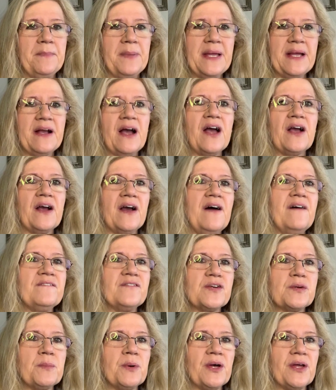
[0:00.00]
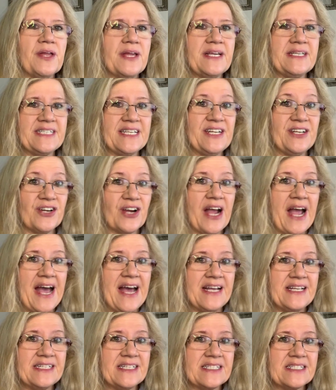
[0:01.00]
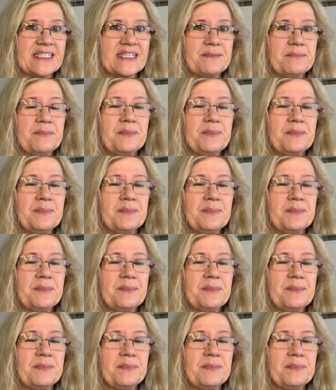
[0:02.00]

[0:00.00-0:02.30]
being uncomfortable is inner guidance.